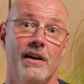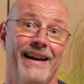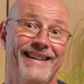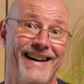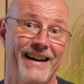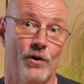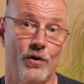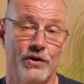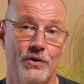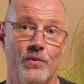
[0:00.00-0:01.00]
and I
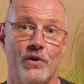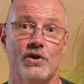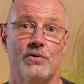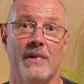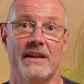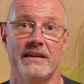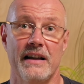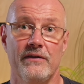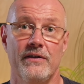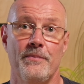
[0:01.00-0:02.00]
also watched
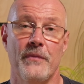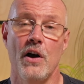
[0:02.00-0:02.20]
myself.